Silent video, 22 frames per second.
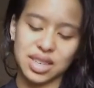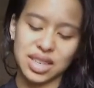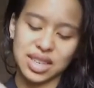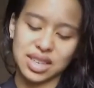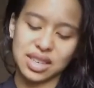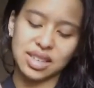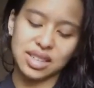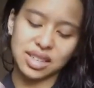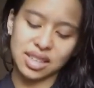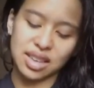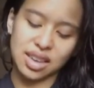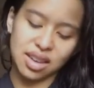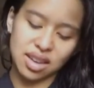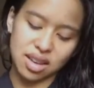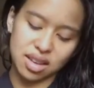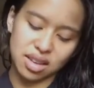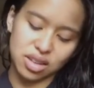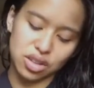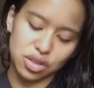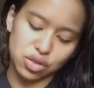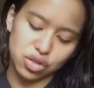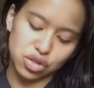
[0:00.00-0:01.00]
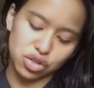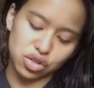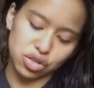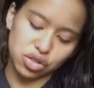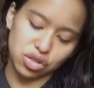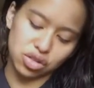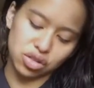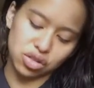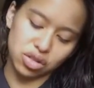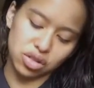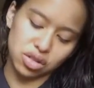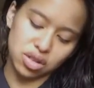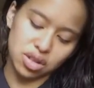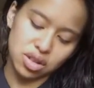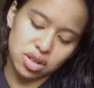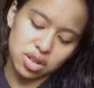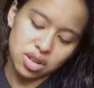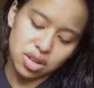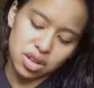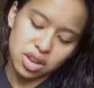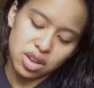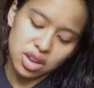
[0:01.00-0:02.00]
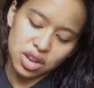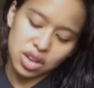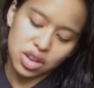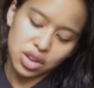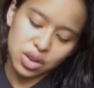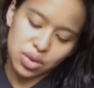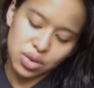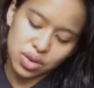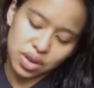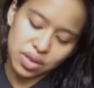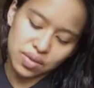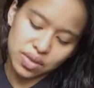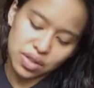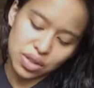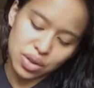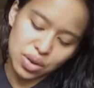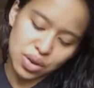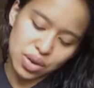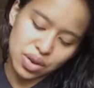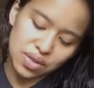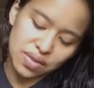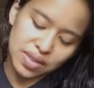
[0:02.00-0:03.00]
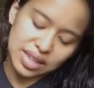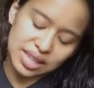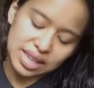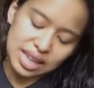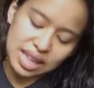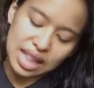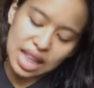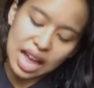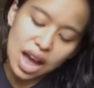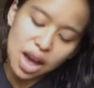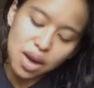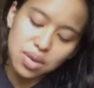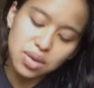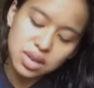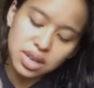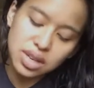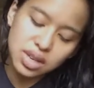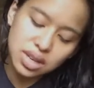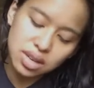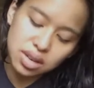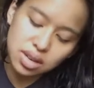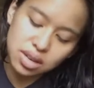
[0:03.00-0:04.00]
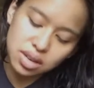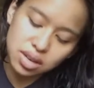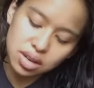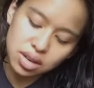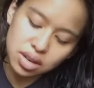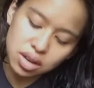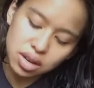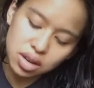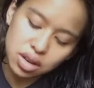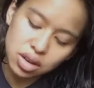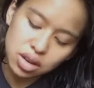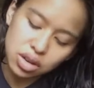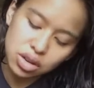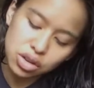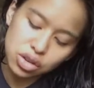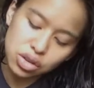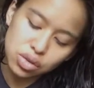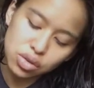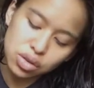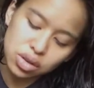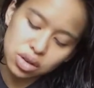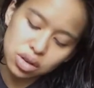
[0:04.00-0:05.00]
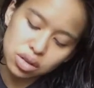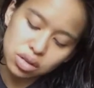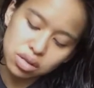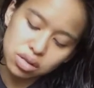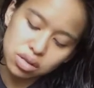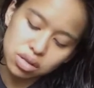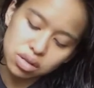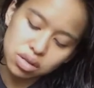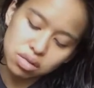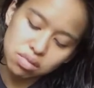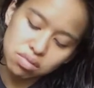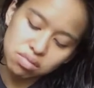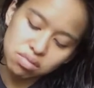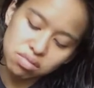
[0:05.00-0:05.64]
because yeah, you just, you know, even though if it's cloudy, you just,